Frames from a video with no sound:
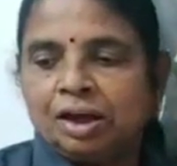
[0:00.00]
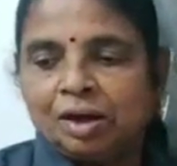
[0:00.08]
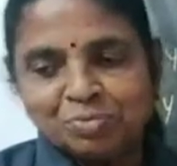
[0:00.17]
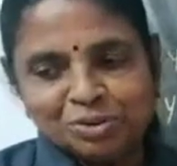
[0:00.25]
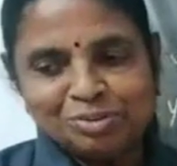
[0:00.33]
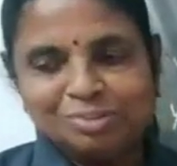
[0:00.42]

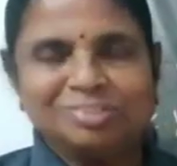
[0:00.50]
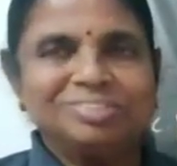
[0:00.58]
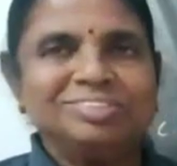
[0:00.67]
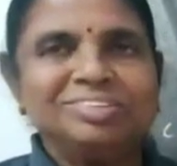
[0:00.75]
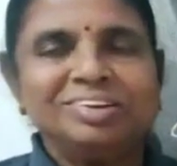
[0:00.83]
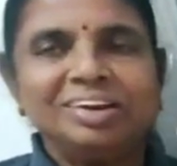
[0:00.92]
Of
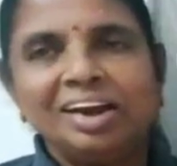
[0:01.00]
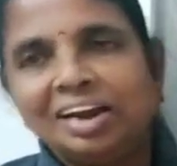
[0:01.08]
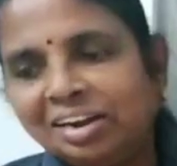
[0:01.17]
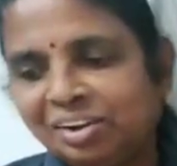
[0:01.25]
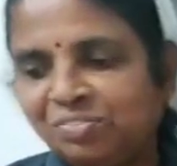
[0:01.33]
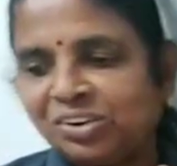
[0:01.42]
course,
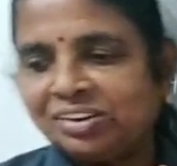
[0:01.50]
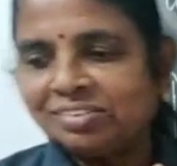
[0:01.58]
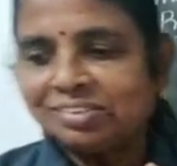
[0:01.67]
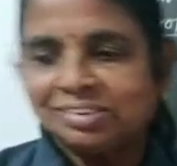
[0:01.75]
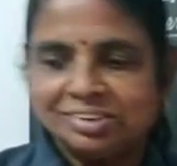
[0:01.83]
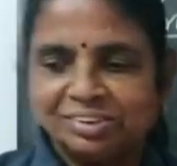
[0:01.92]

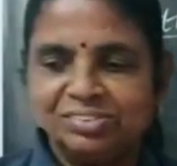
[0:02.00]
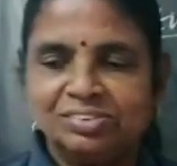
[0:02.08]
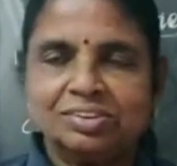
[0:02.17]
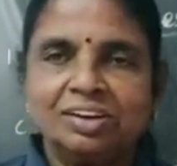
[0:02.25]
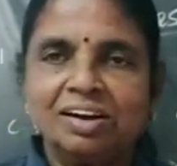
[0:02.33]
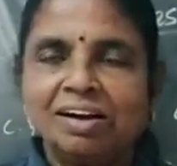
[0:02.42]
indifference
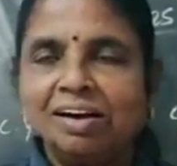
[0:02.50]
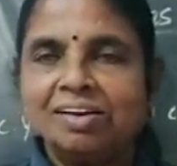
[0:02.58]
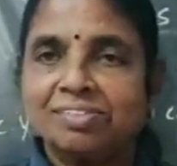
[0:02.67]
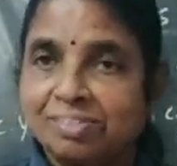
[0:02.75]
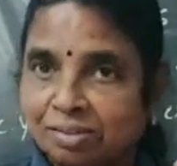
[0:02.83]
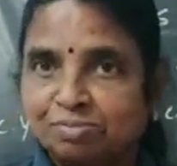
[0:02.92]
curves
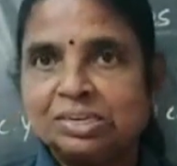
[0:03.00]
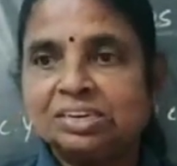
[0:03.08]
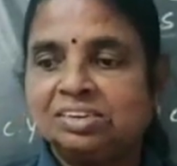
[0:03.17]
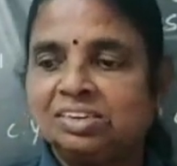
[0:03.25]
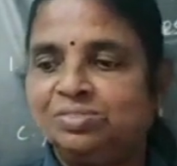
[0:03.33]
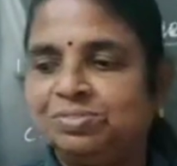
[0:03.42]
are
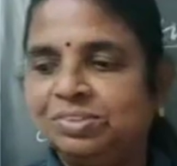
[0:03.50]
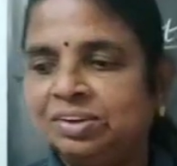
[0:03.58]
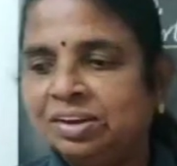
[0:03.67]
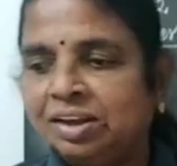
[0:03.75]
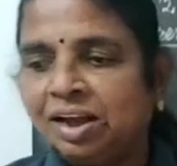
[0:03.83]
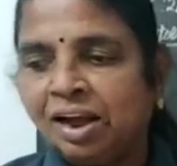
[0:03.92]
subjective
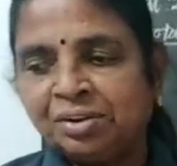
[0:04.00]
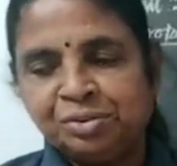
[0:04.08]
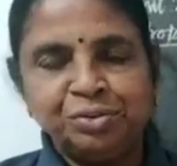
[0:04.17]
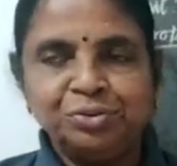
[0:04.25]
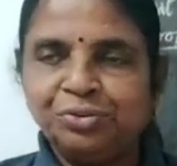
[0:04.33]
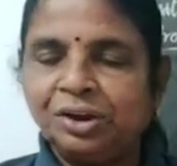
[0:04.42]

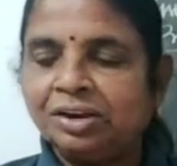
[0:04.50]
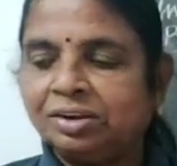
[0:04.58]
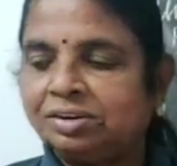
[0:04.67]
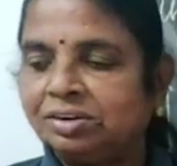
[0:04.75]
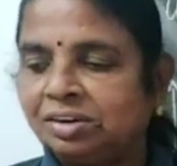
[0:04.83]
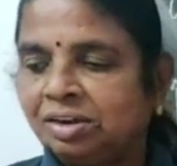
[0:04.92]
and unique